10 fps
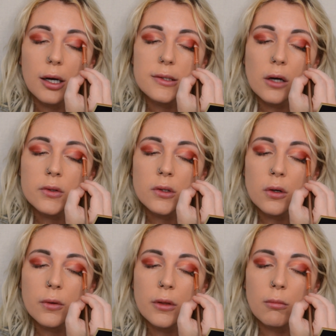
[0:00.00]
It's
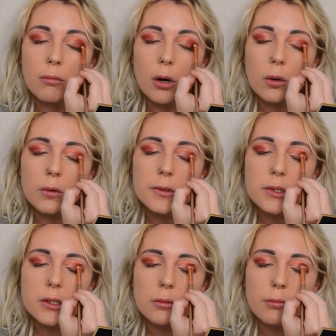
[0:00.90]
also the
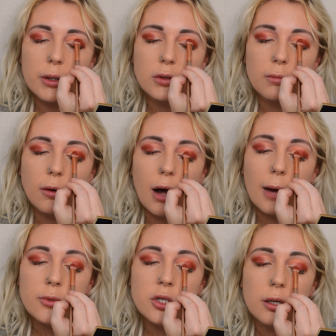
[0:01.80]
most buildable
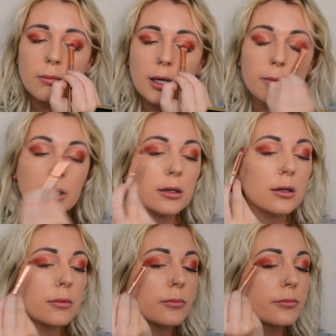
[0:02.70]
option in my
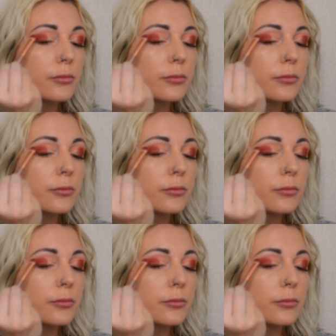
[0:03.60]
opinion.